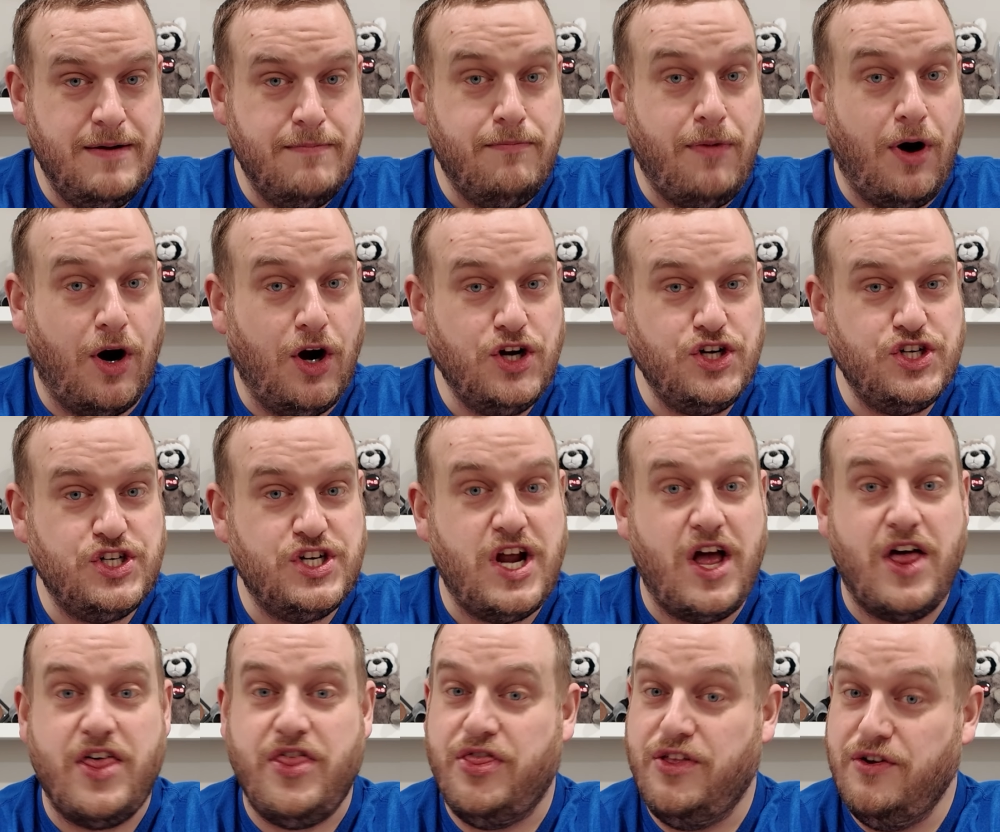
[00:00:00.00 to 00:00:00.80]
March
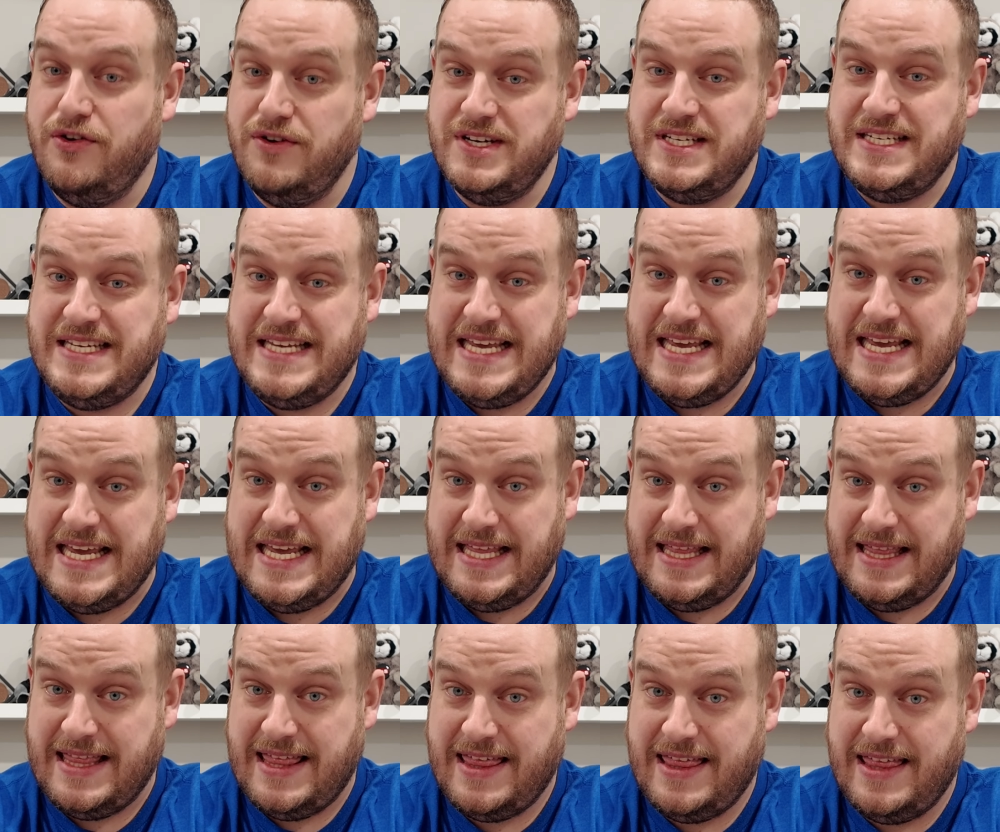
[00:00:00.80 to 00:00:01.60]

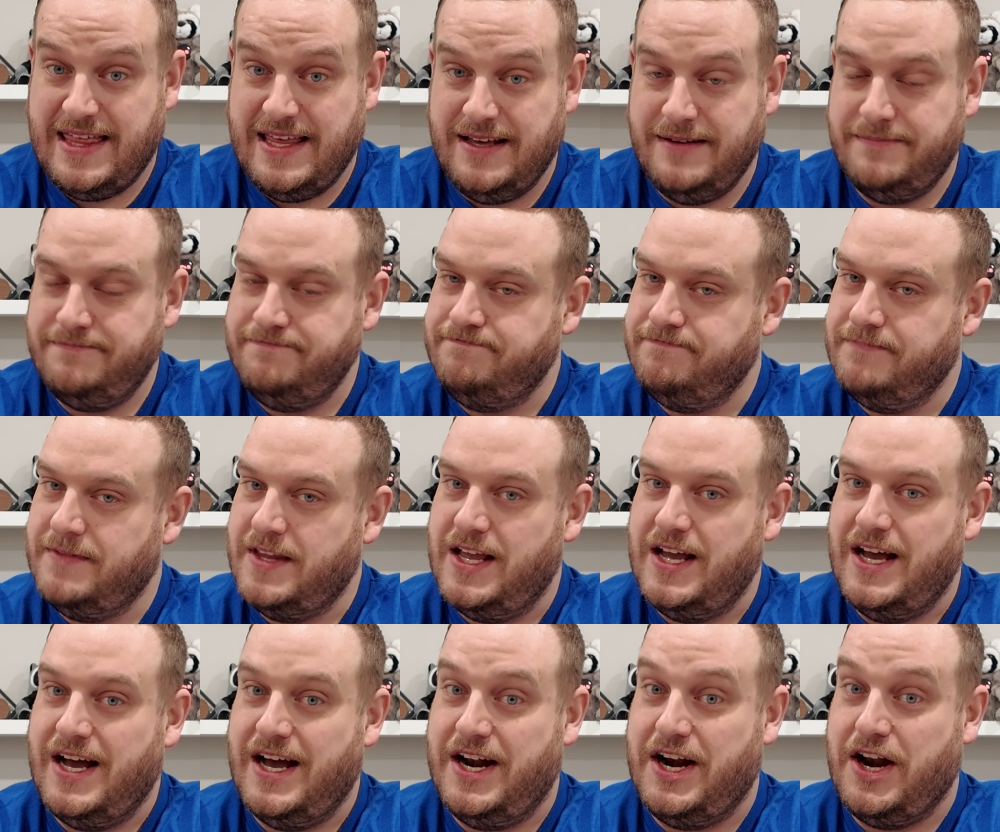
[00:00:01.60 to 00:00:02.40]
13th,
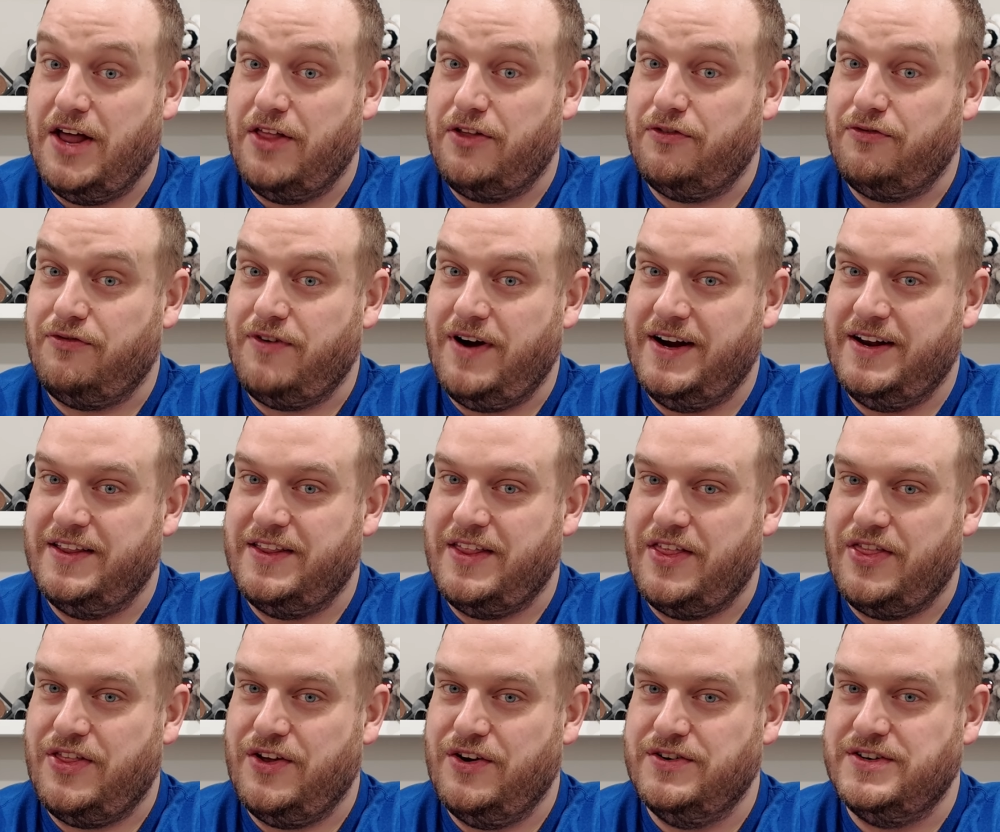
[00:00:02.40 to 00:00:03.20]
another Friday
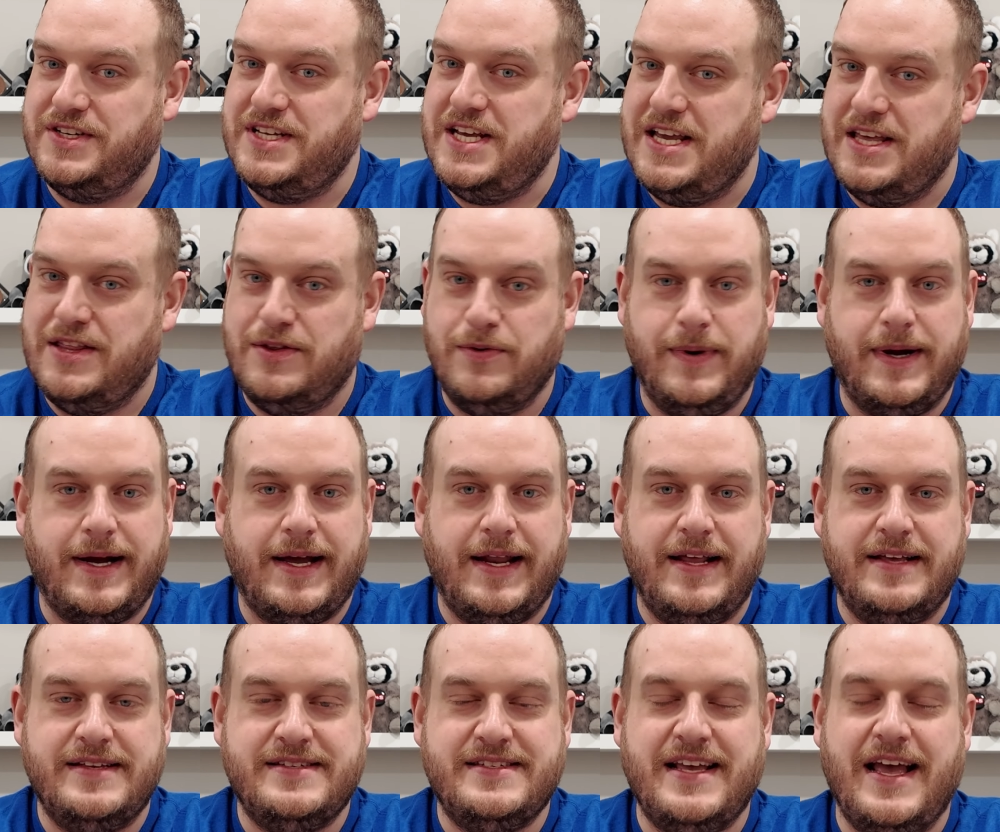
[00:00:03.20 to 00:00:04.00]
the 13th, what
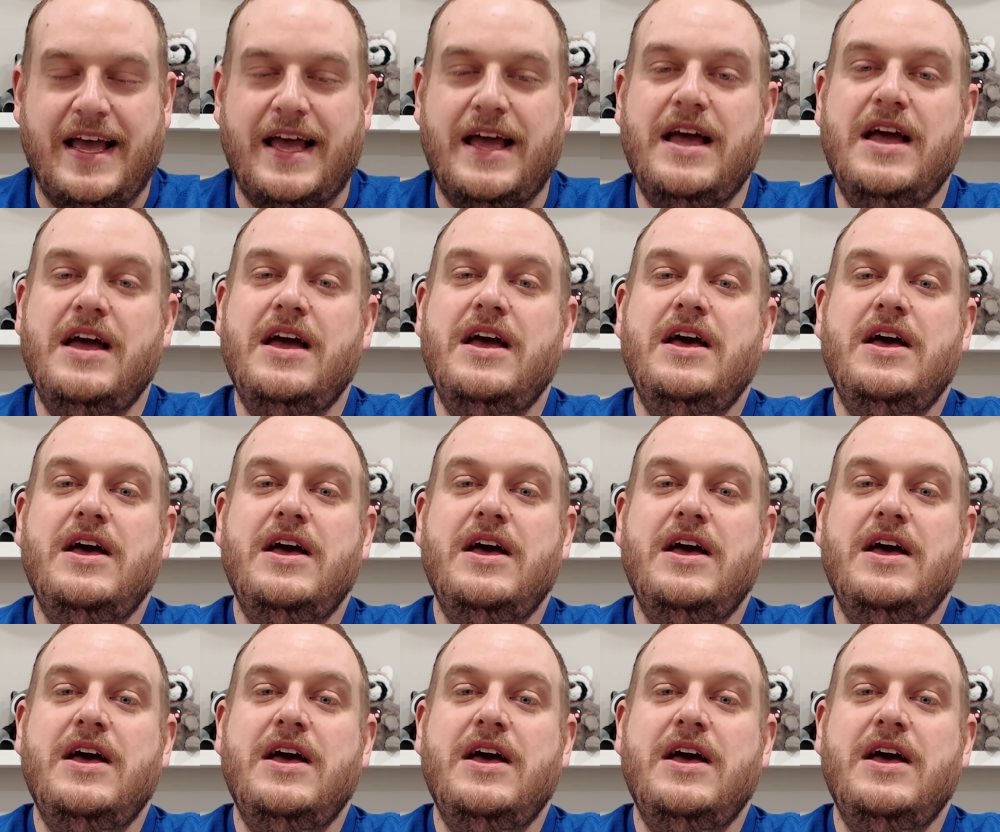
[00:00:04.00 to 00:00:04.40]
can I say?